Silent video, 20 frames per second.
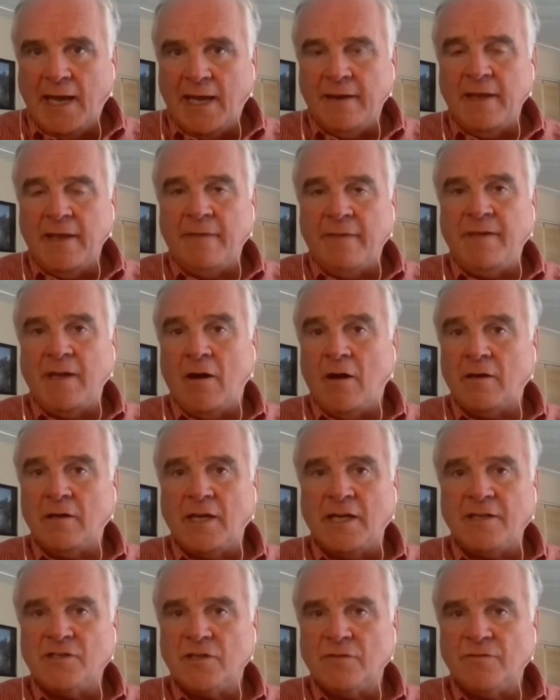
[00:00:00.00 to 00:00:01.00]
And the
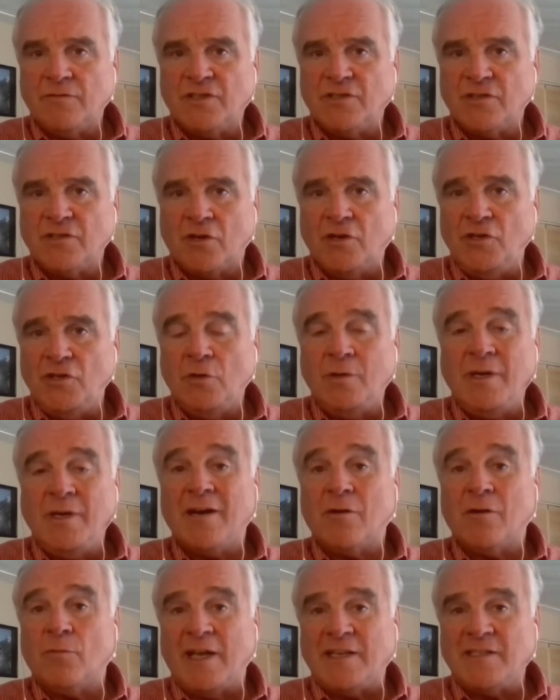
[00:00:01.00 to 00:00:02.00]
online services are good. You can
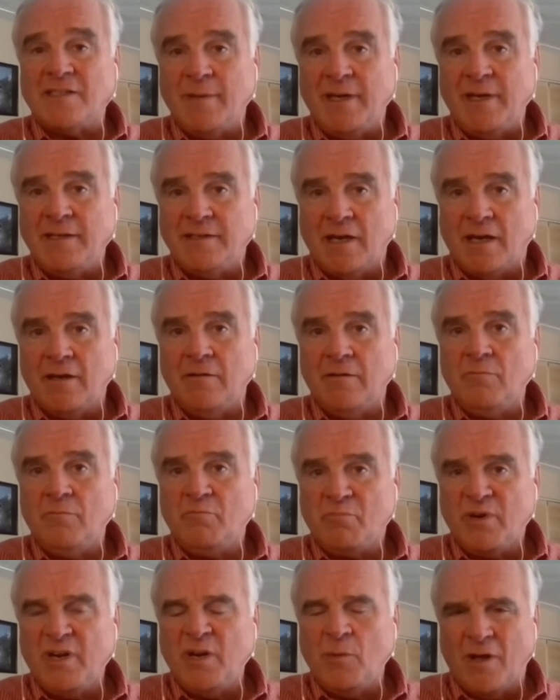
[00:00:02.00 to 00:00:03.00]
get a resume done
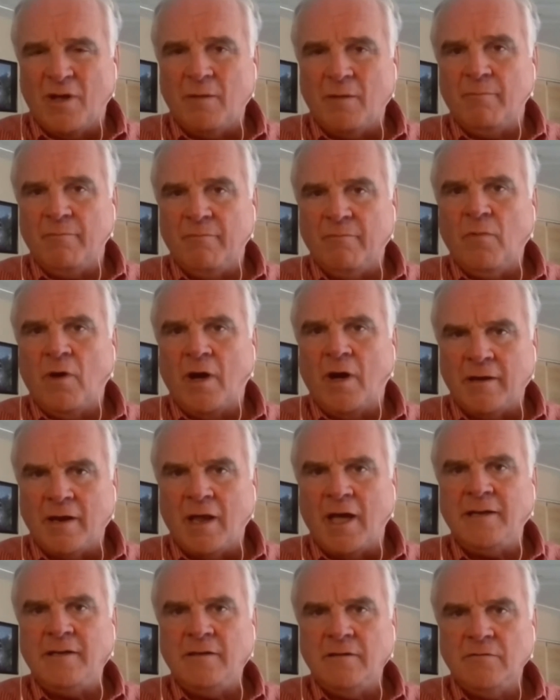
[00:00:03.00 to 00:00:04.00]
pretty well
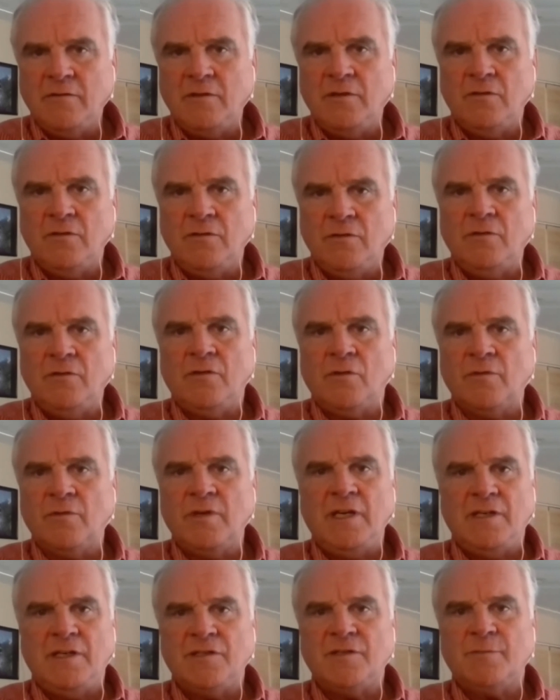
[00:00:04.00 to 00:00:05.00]
online. You don't
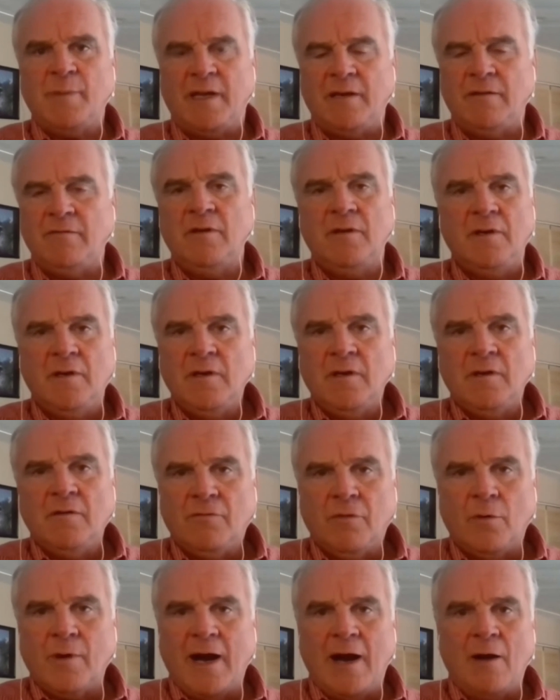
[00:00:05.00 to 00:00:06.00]
need to spend
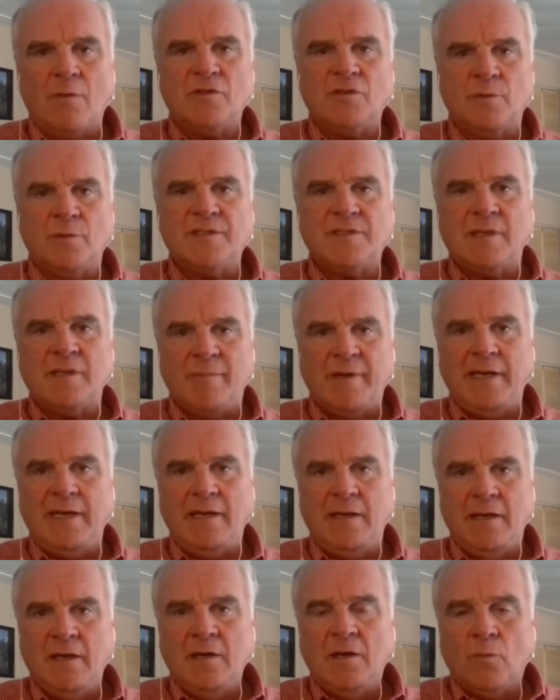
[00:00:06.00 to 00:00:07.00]
4 hours with
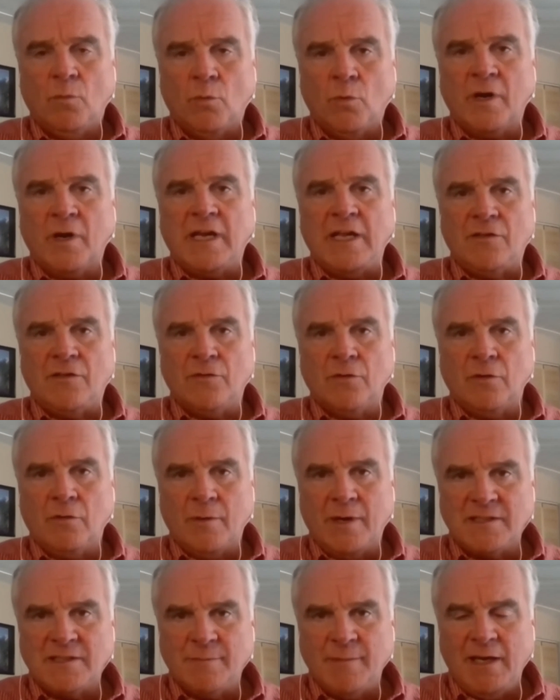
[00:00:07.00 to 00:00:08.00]
somebody working through a
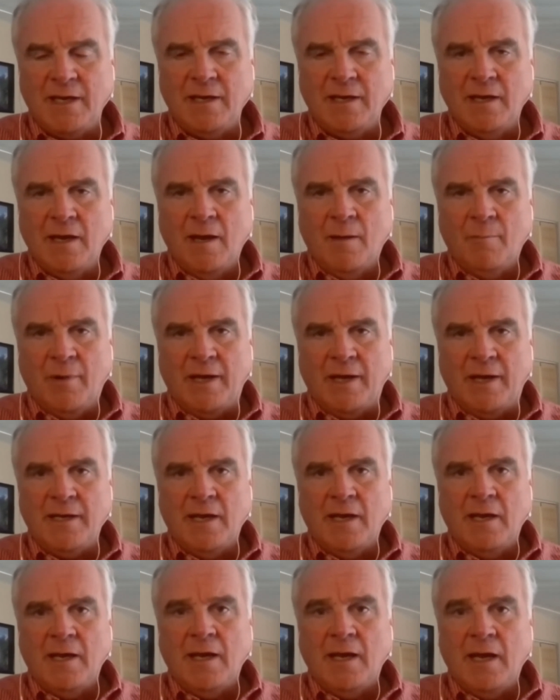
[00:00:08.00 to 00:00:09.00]
resume. But
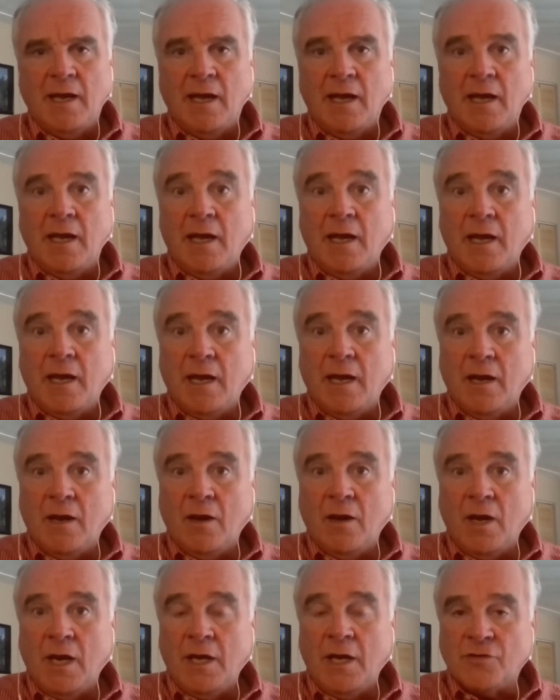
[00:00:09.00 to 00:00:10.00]

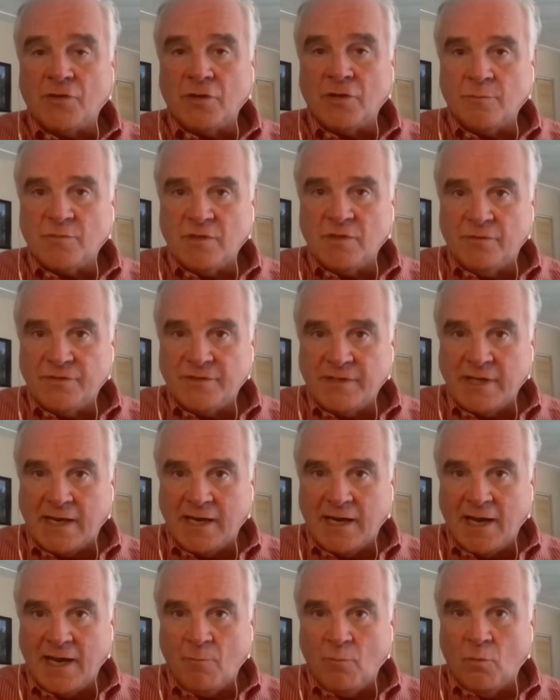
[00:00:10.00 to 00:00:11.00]
in terms of
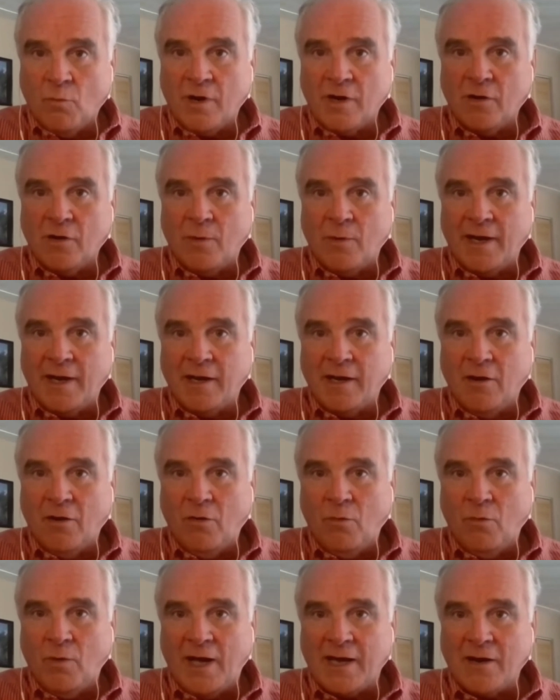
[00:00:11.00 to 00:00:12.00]
setting up, where do I
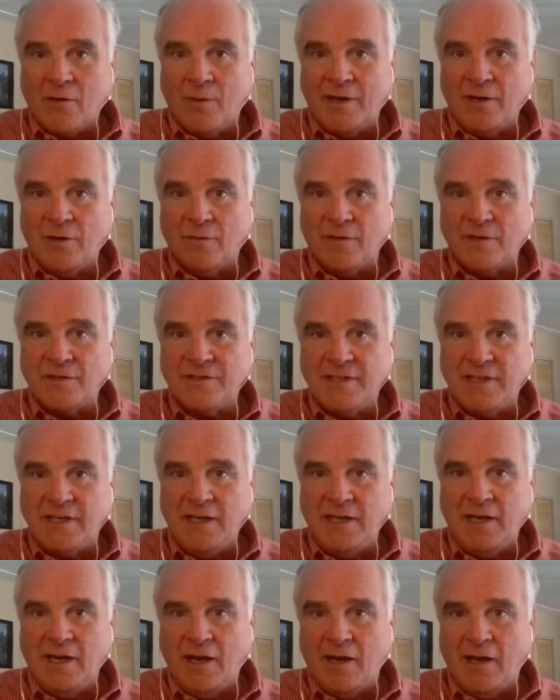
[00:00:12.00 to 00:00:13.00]
go? How do I know the
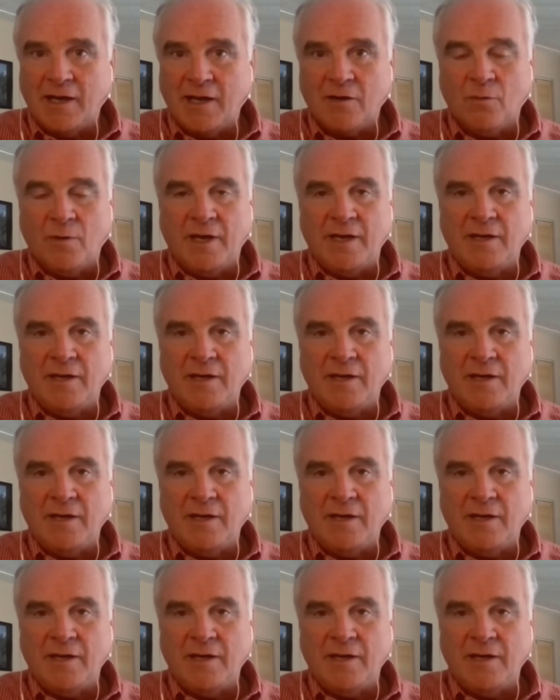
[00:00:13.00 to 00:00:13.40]
city? How